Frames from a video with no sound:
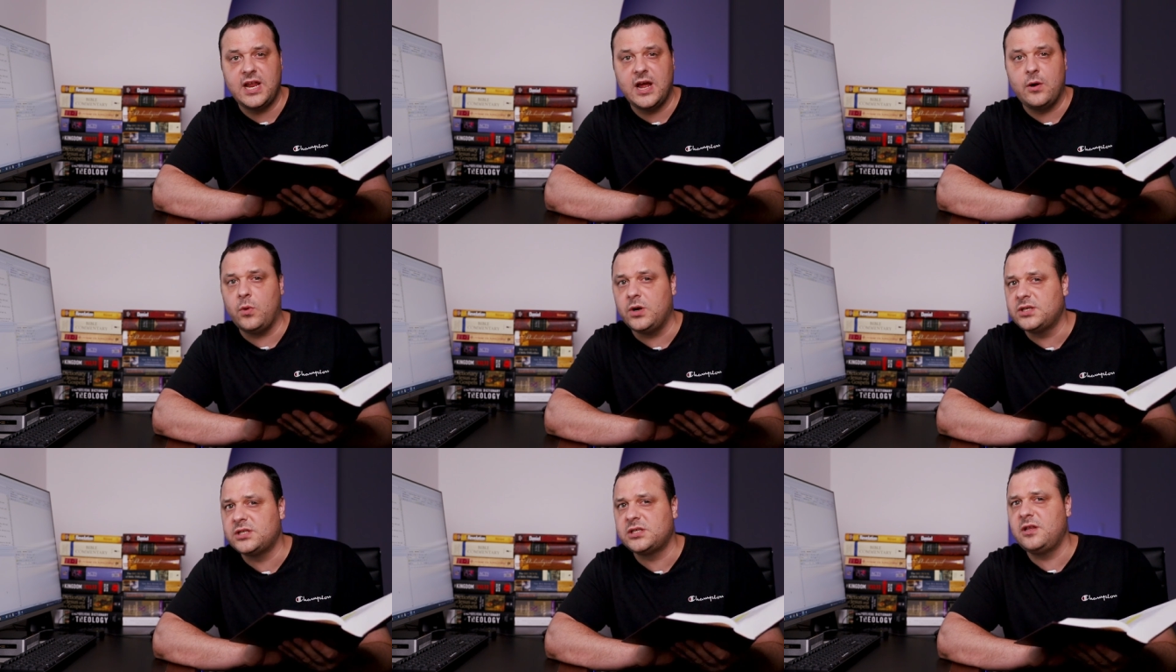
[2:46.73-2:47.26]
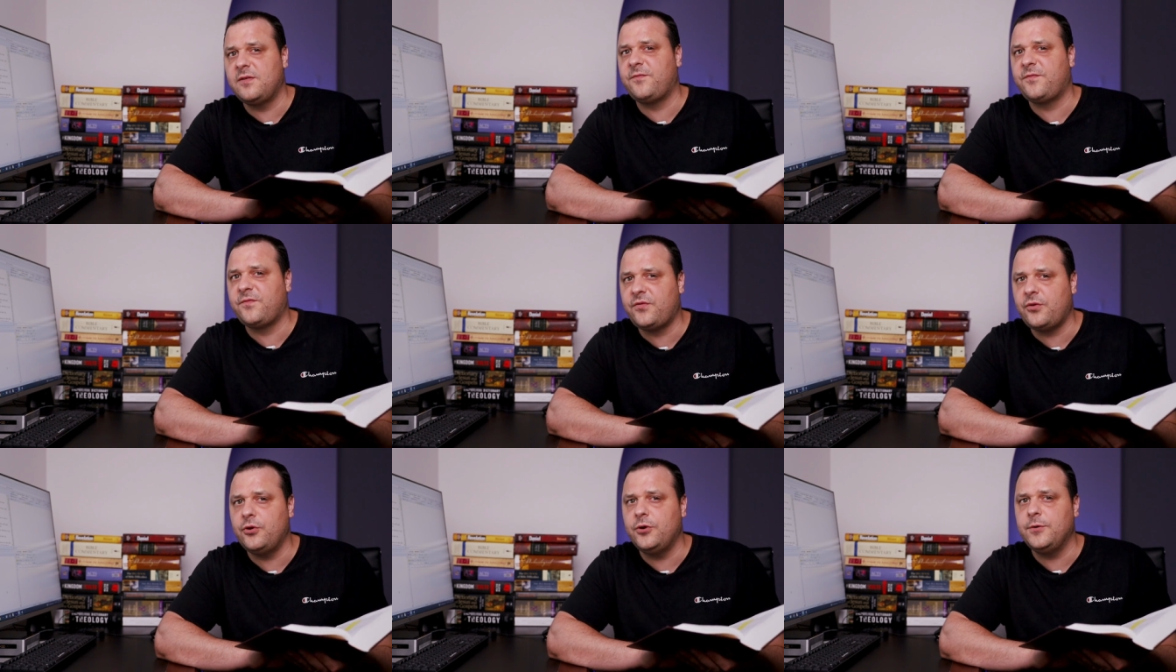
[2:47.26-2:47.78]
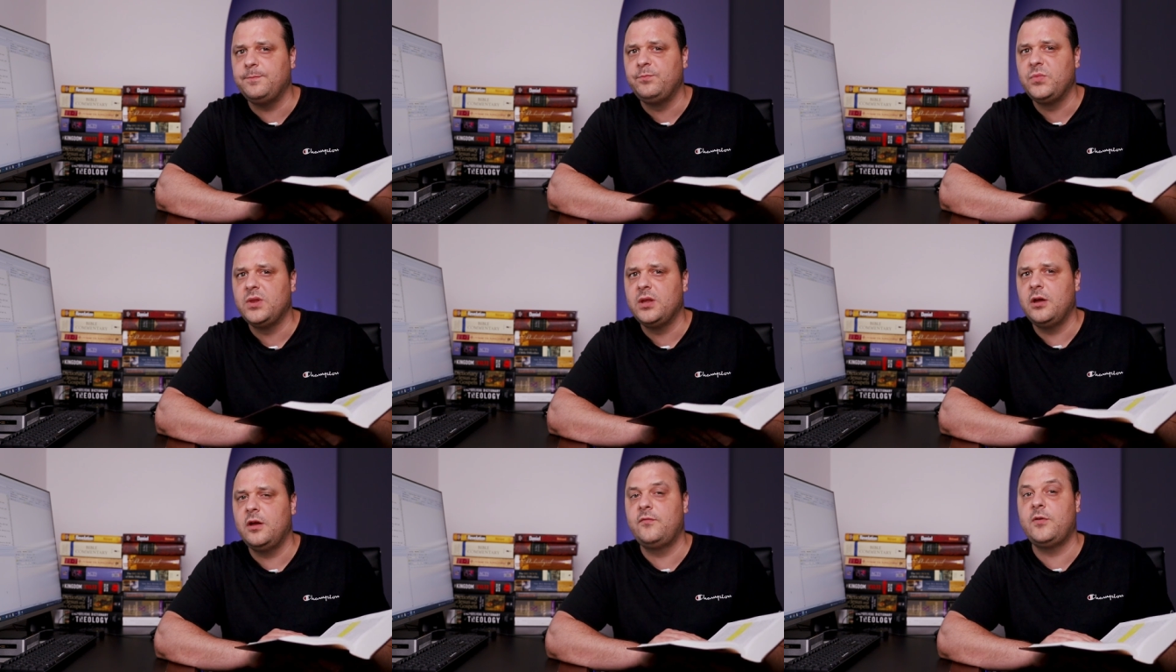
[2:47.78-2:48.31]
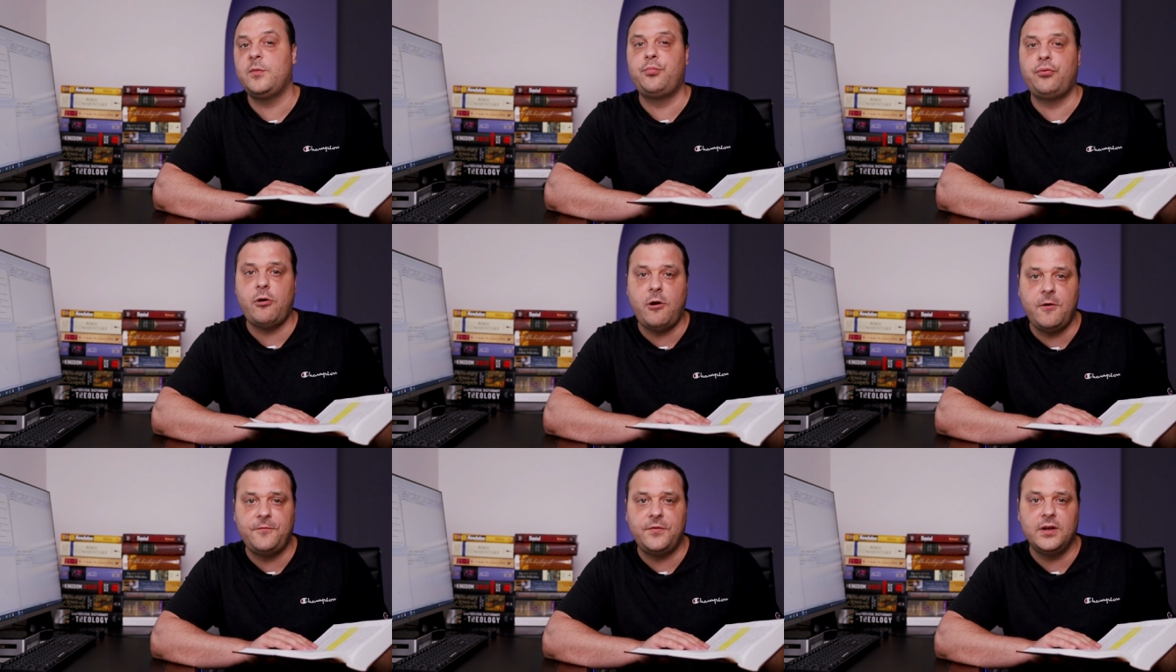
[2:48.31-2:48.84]
Now, what's the fruit of a
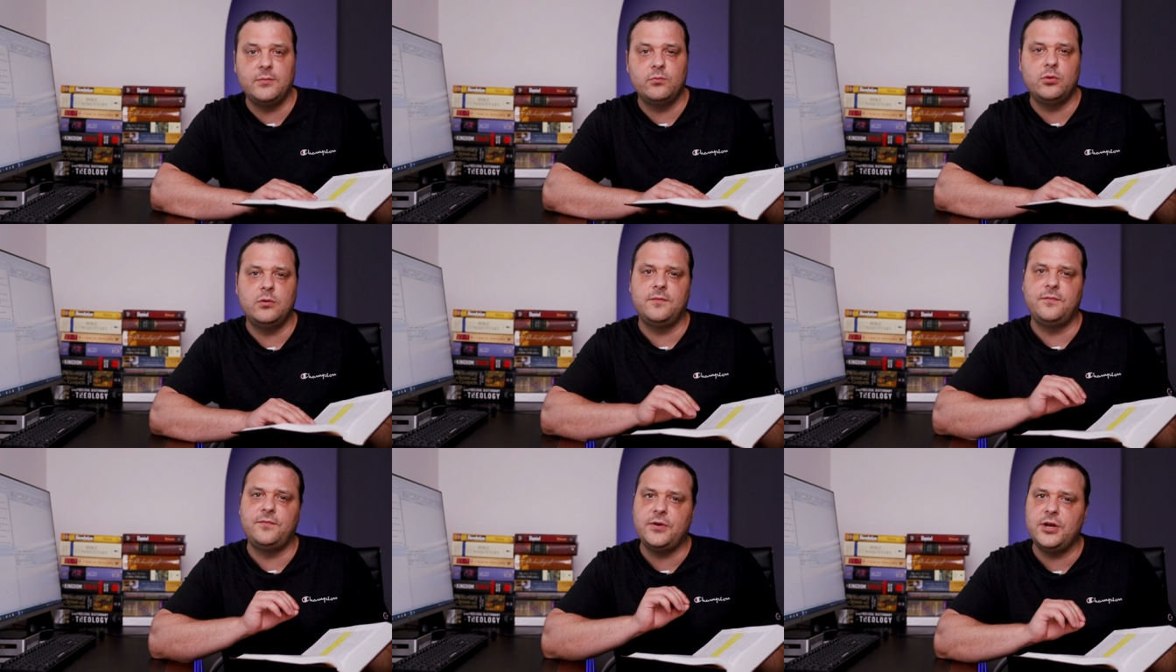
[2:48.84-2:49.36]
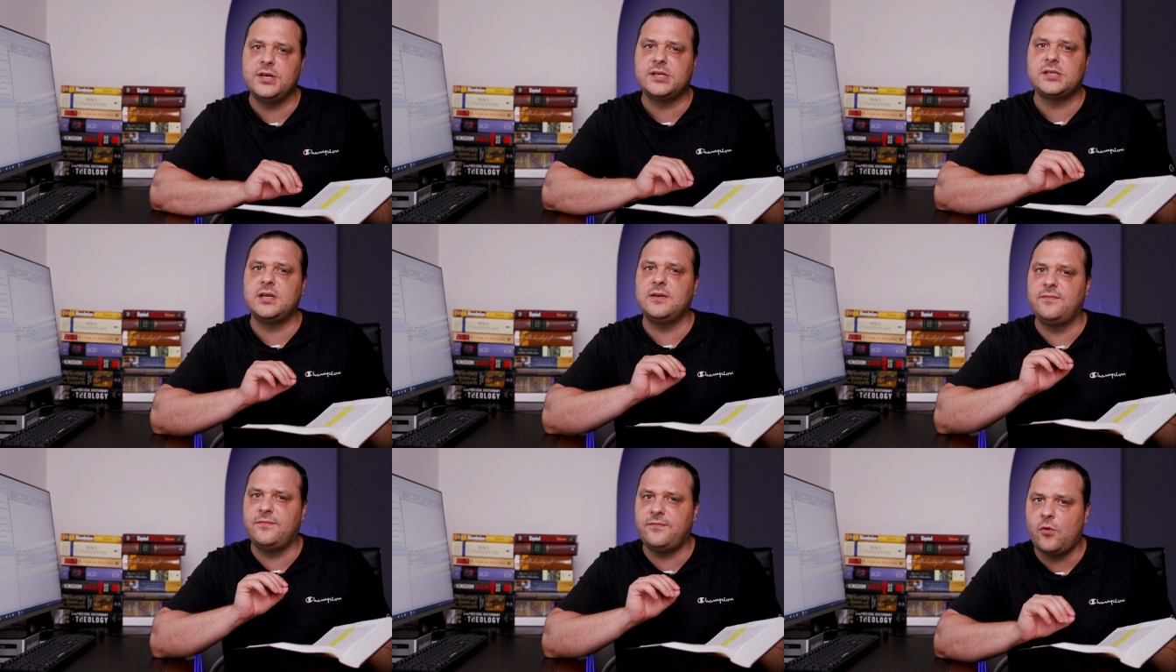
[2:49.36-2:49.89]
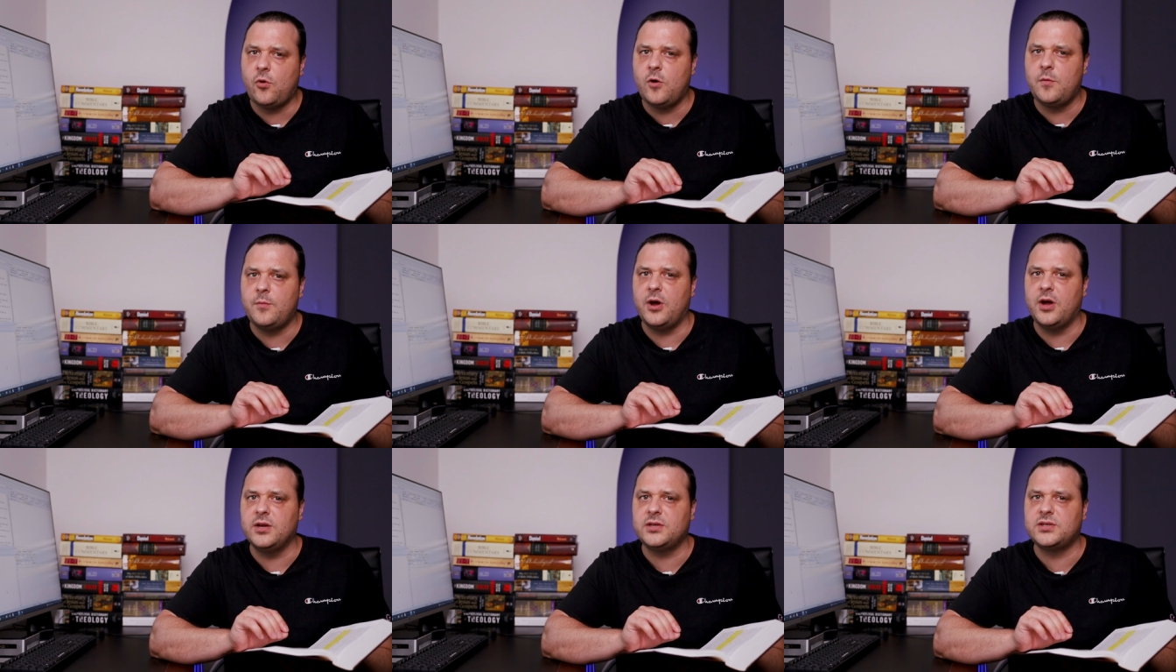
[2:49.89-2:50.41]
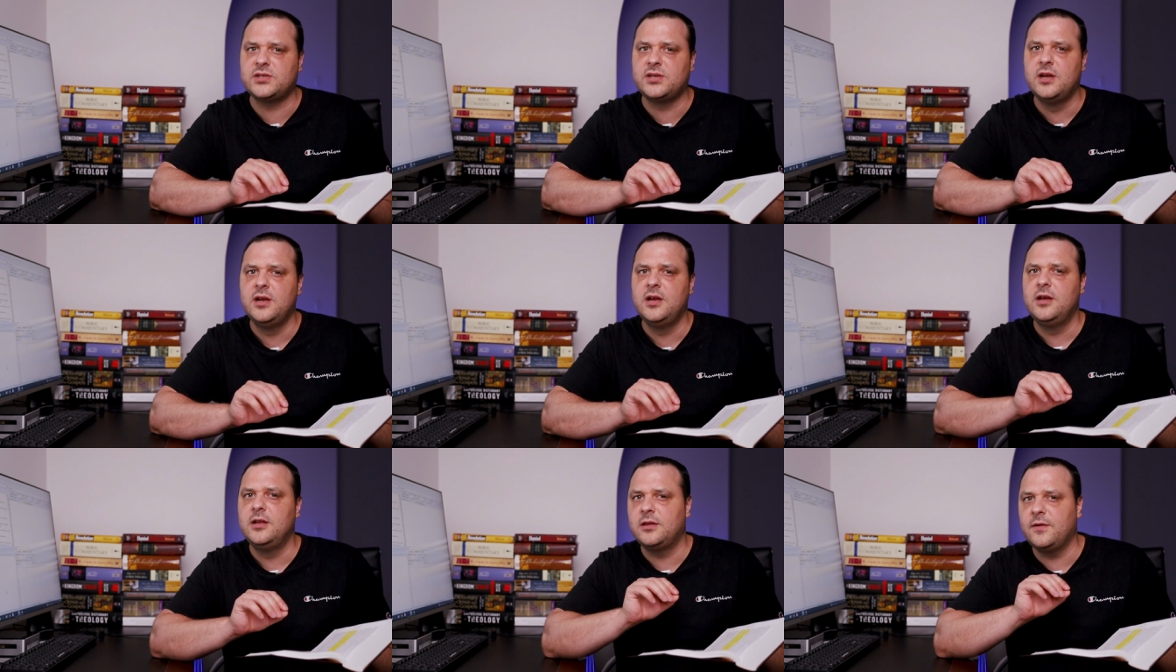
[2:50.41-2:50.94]
prophet? Well, first and foremost,
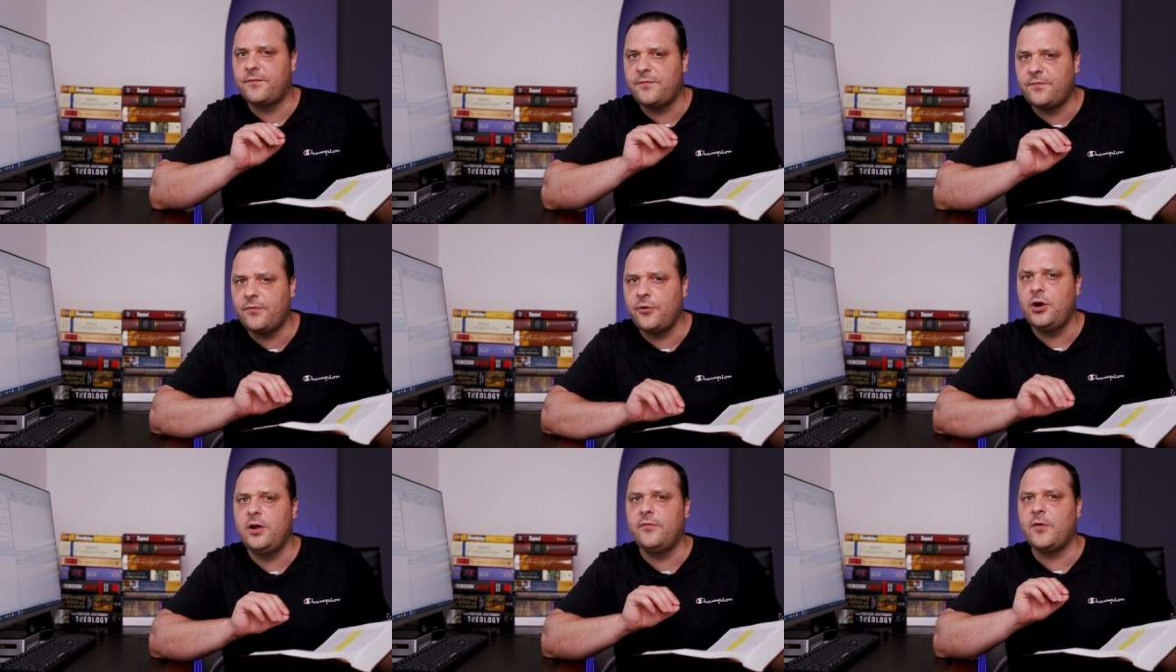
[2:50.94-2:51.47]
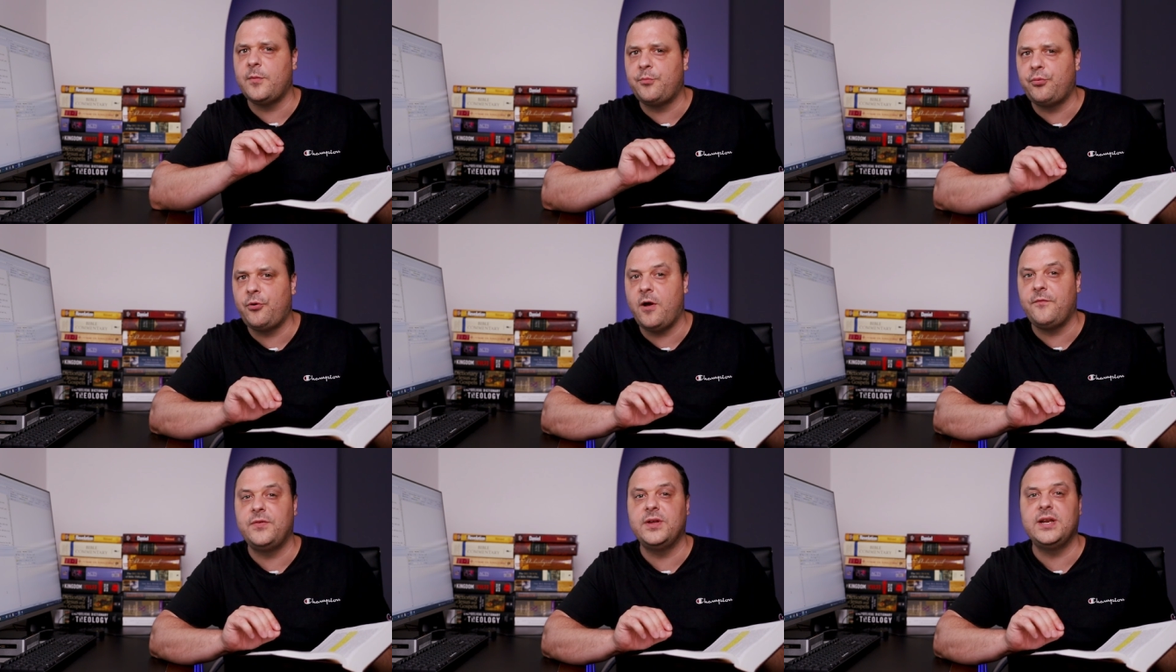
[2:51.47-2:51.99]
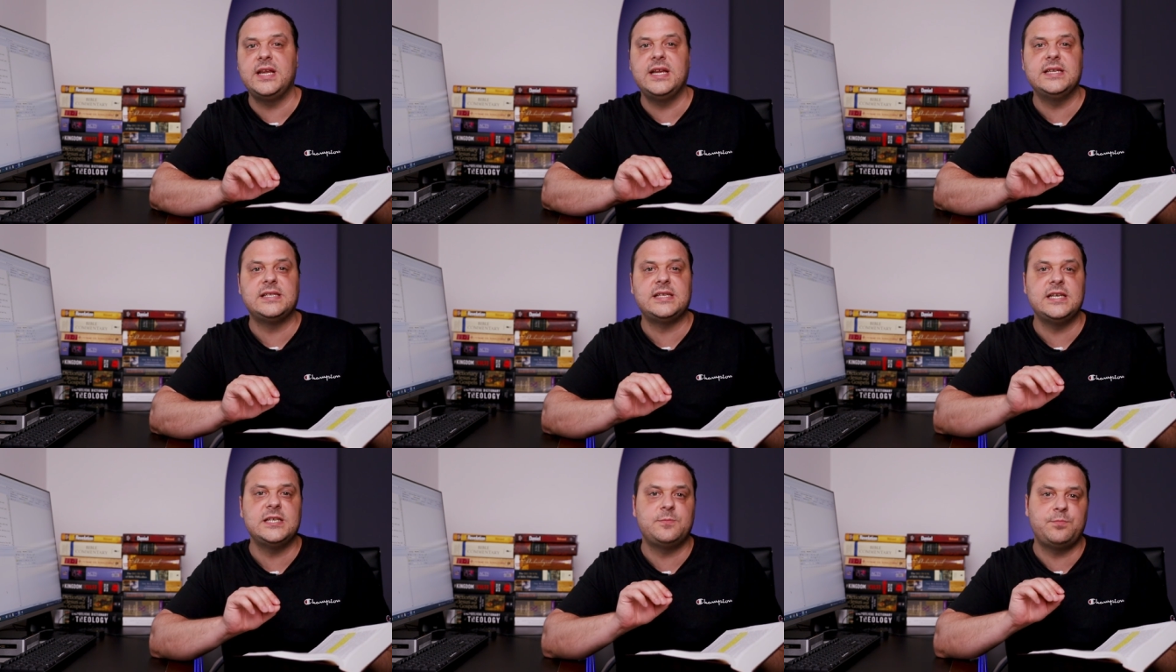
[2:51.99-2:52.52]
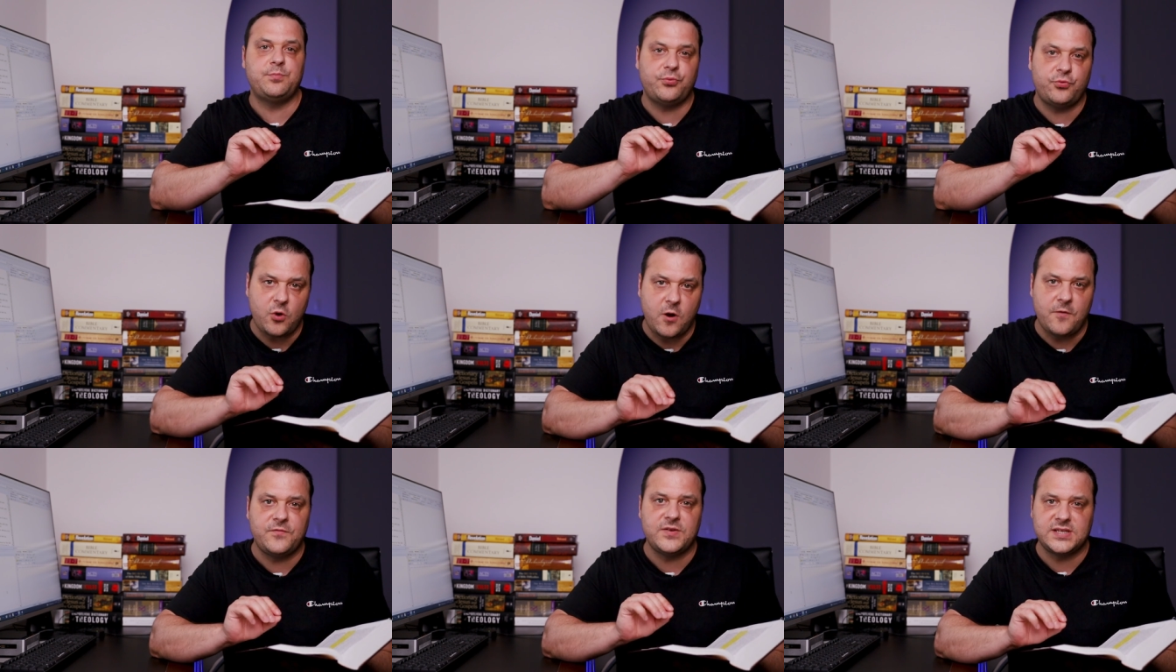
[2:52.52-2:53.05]
the fruit of a prophet is his
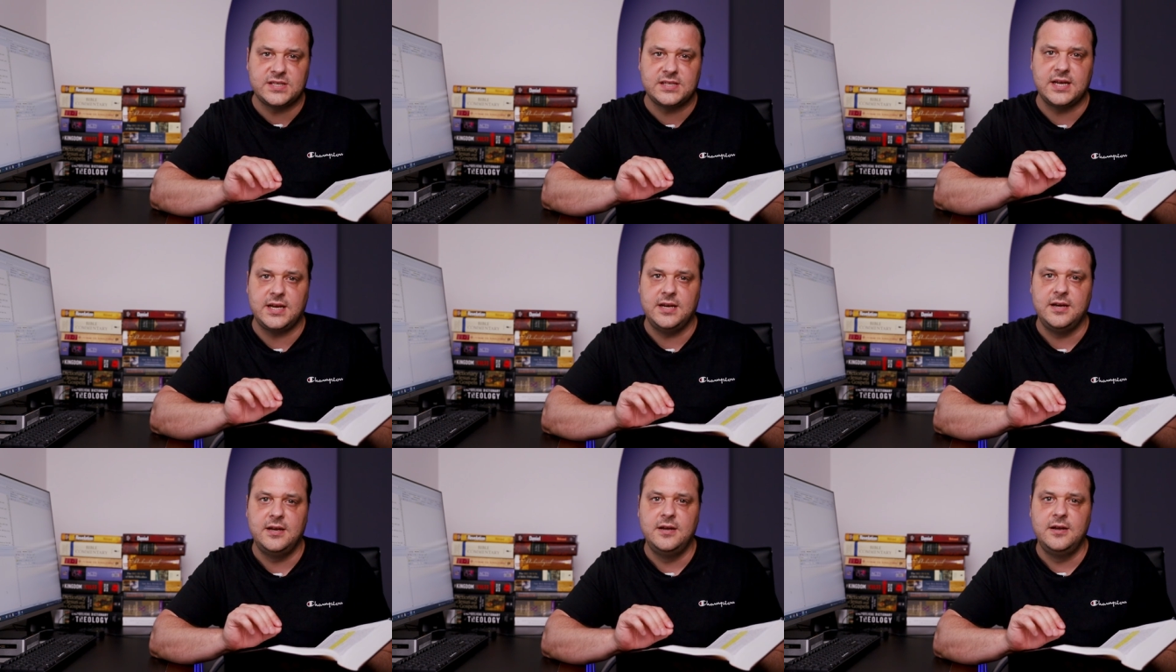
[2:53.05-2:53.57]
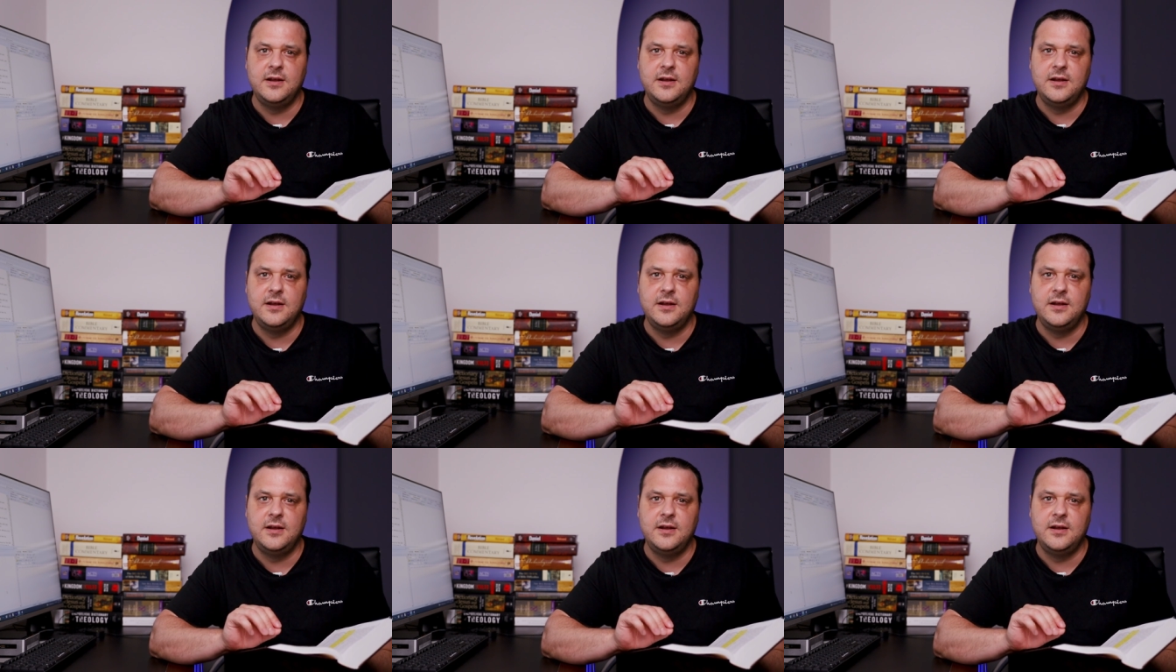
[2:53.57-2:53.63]
prophecy.